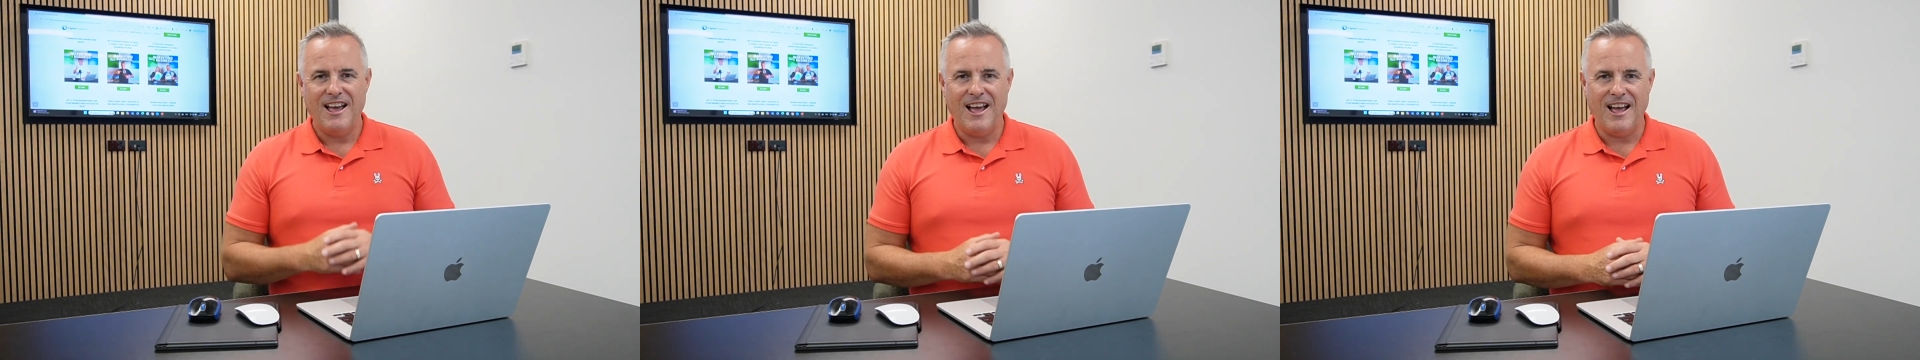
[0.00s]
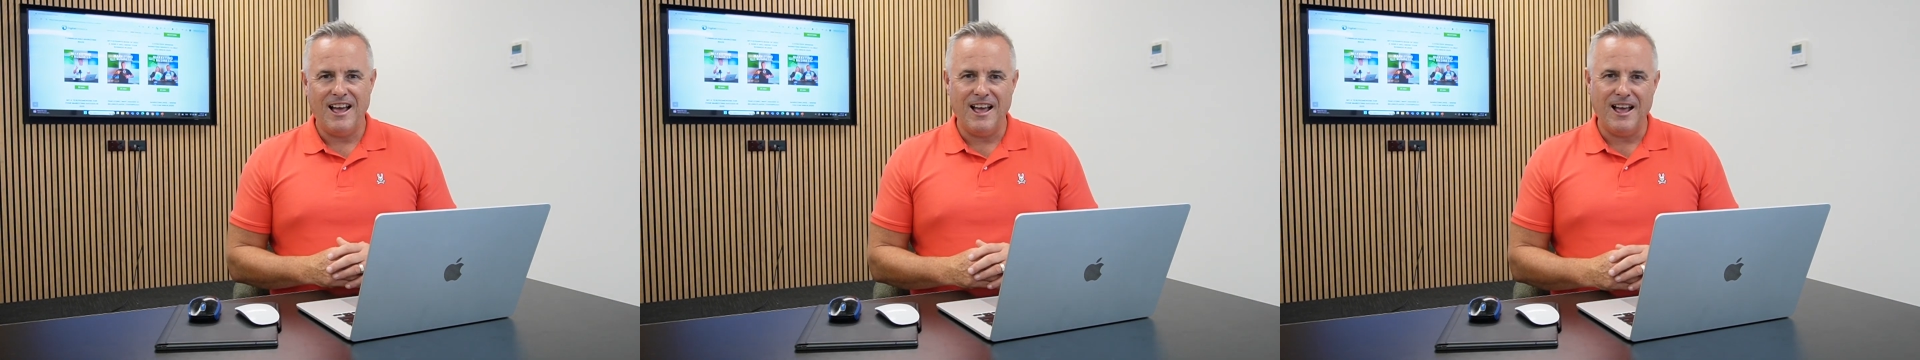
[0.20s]

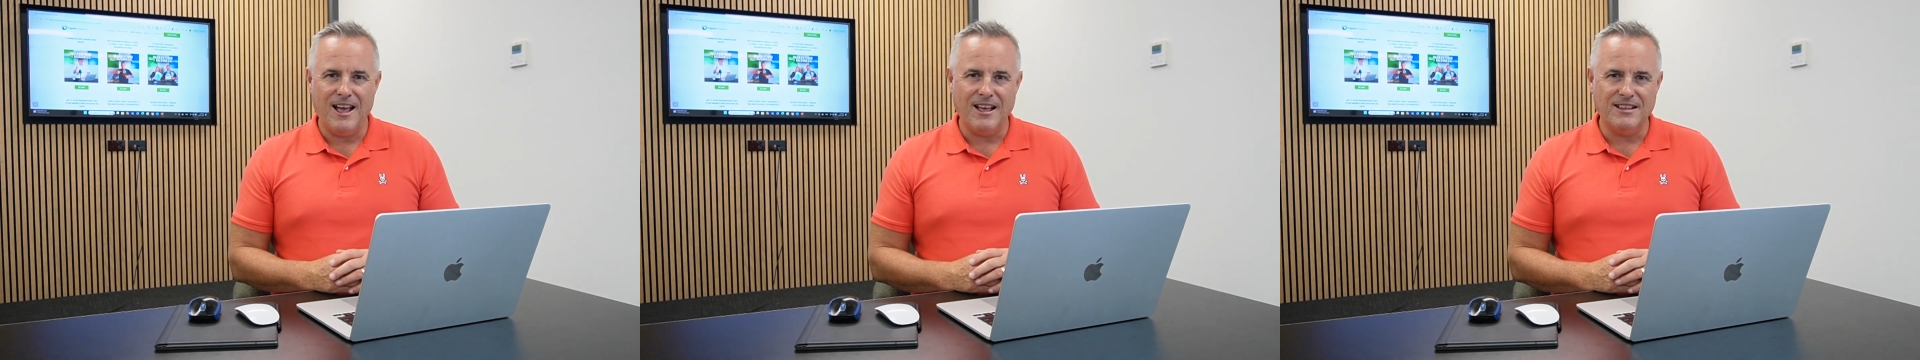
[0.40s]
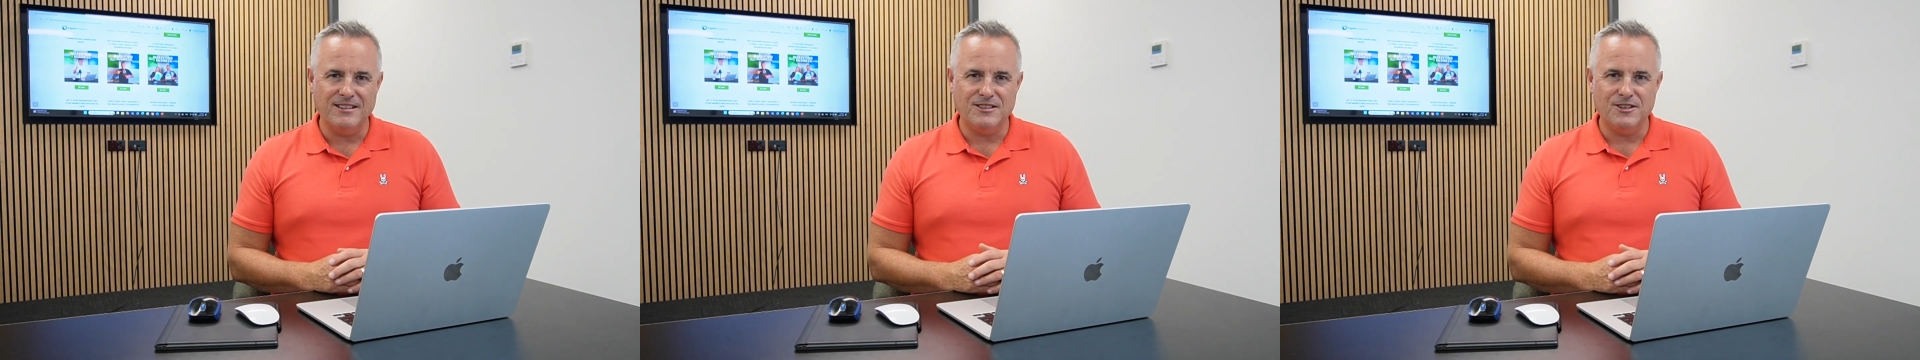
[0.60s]

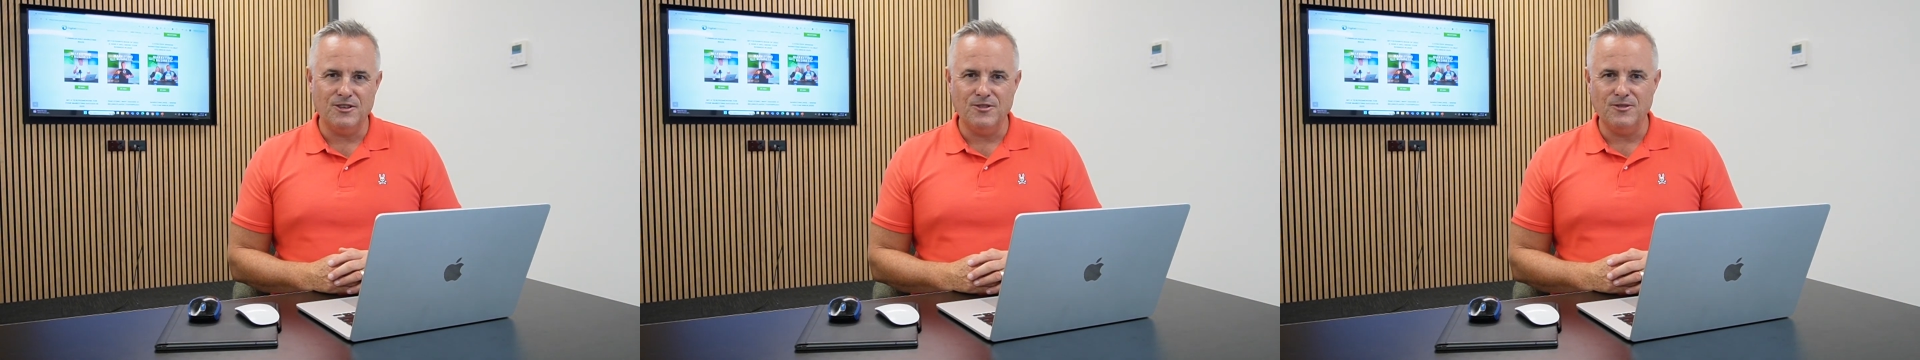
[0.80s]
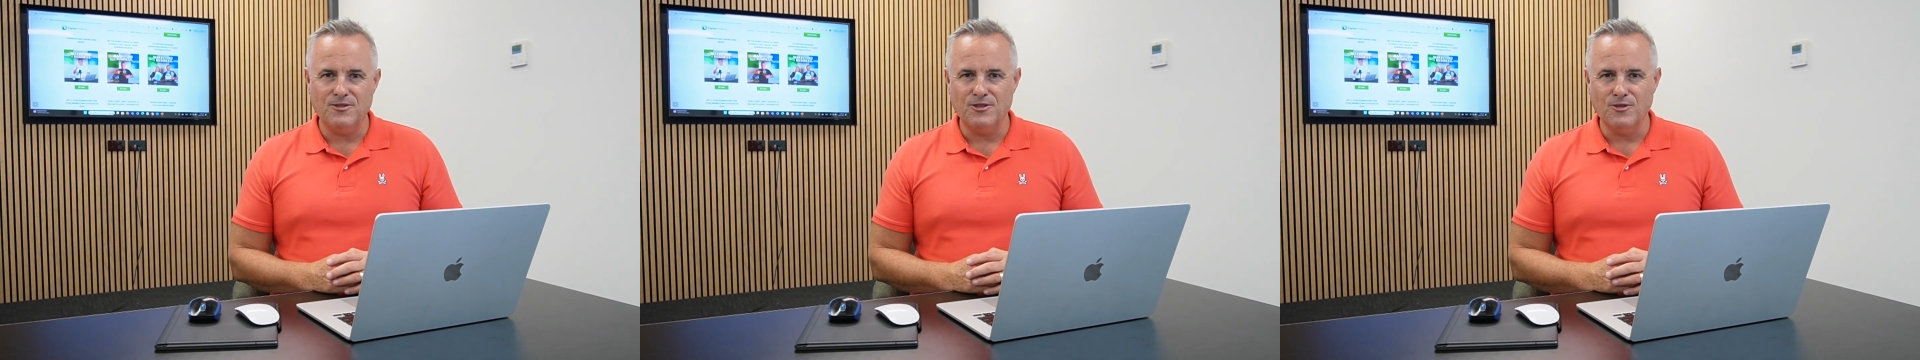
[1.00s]

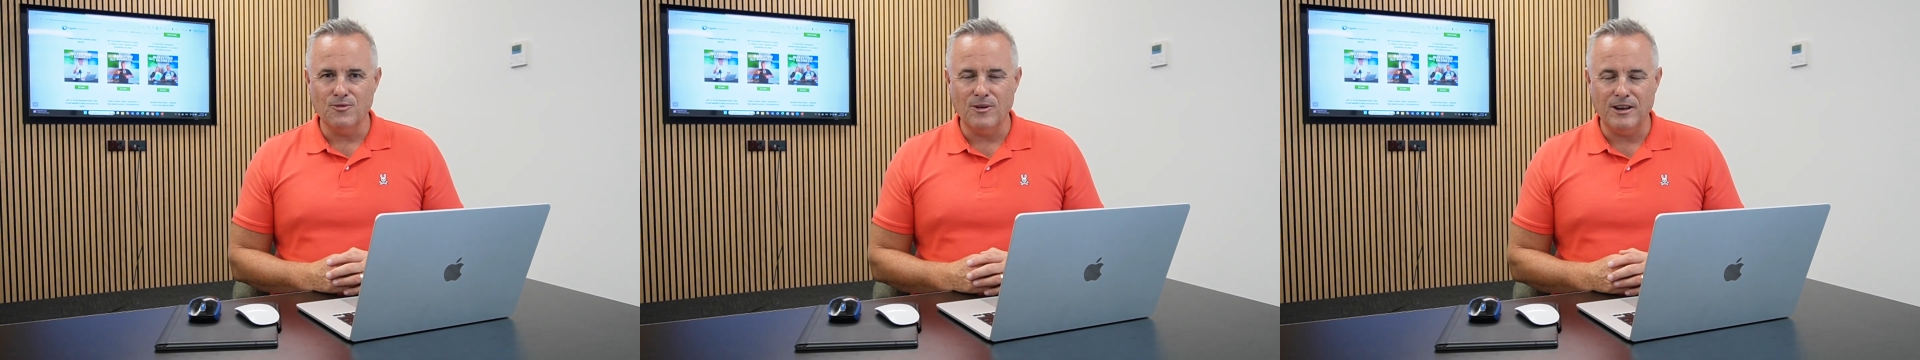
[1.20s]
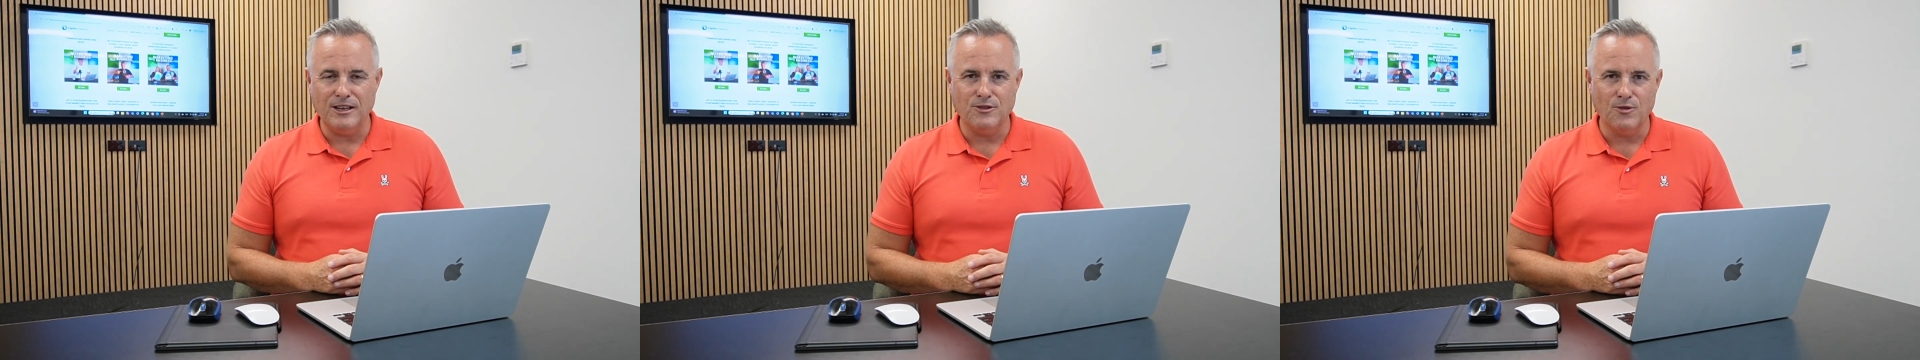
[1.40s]
to
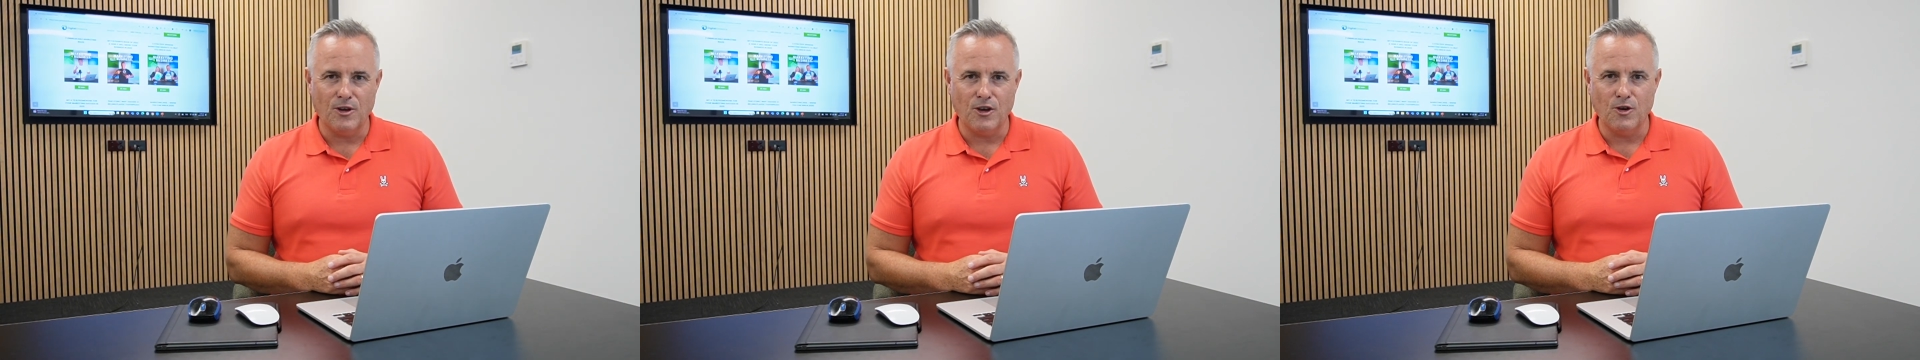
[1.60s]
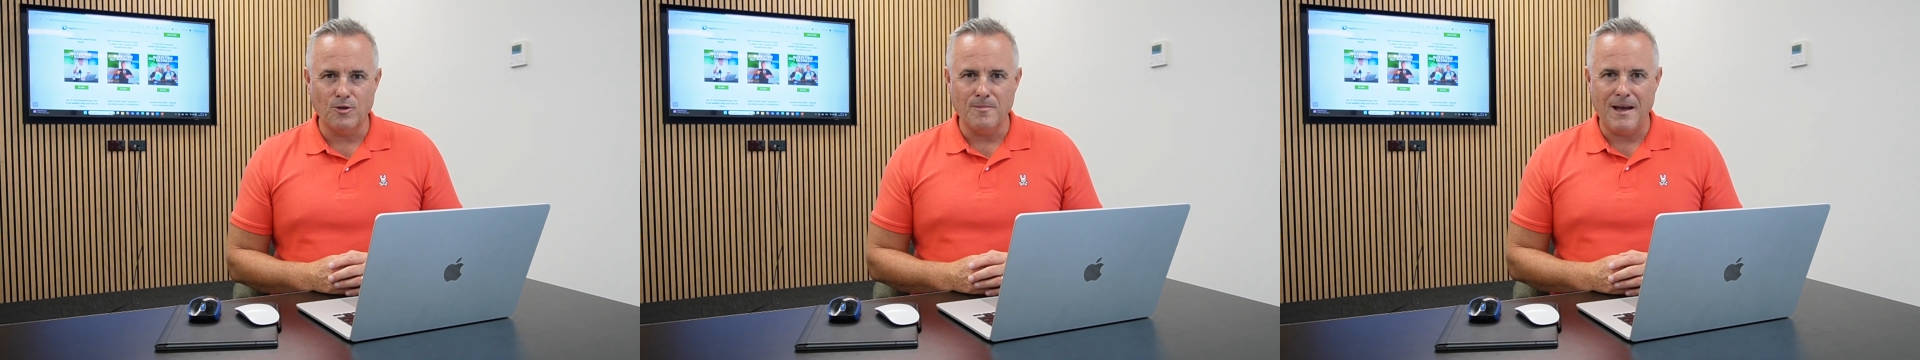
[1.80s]
really
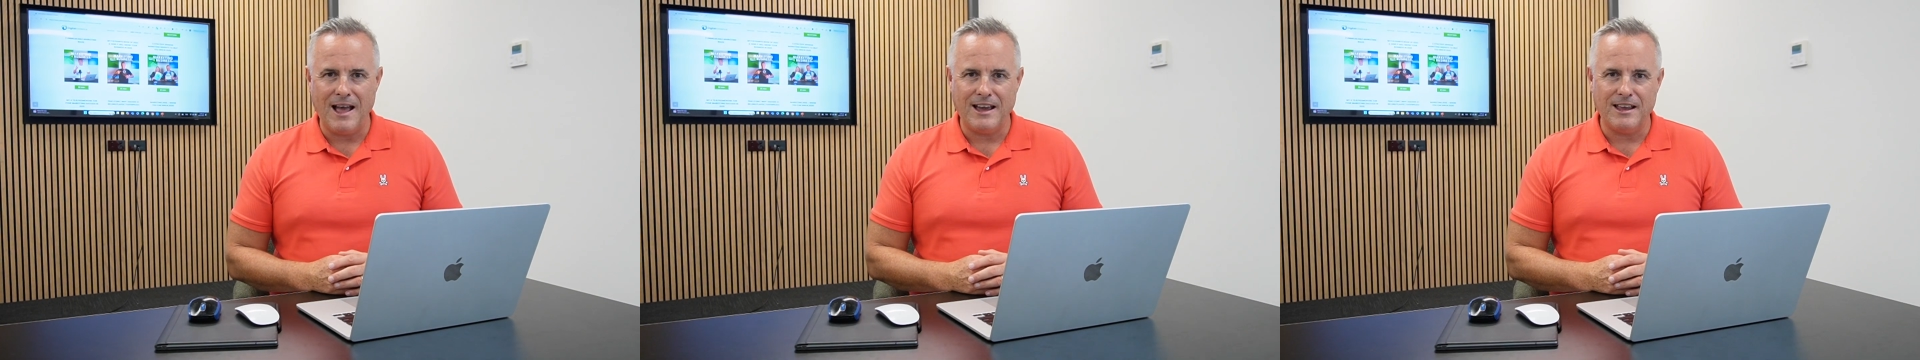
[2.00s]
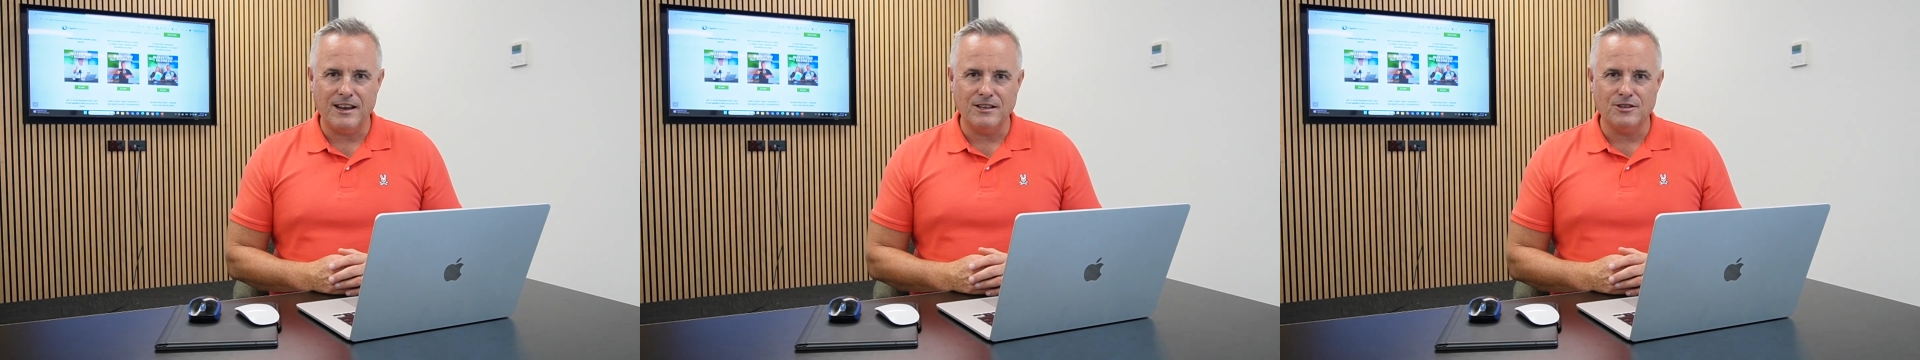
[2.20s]
doing good
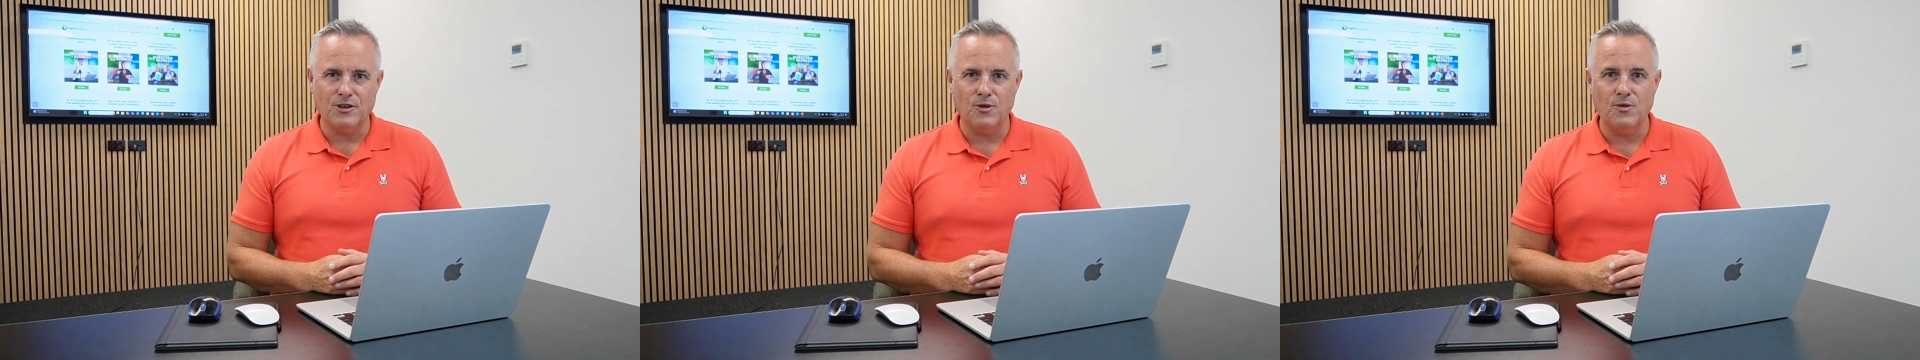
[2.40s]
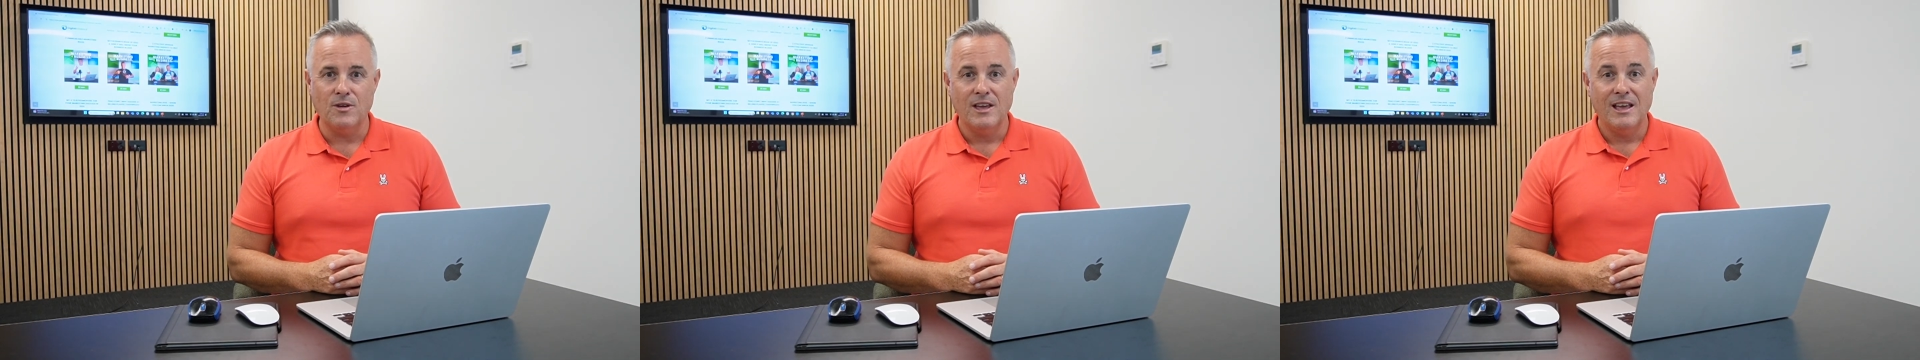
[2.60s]
marketing
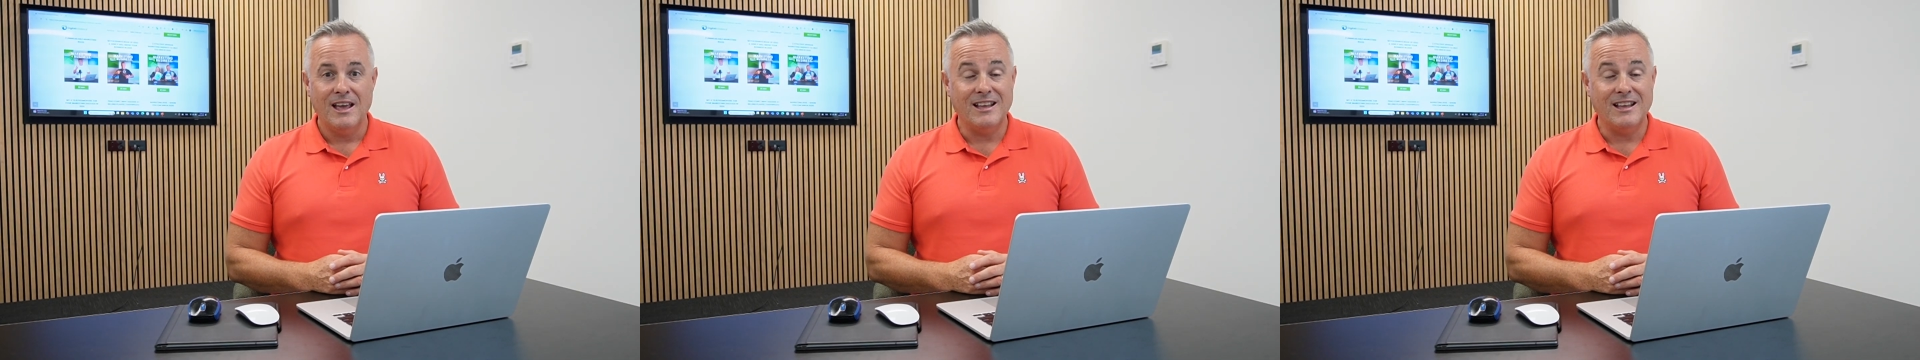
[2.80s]
too.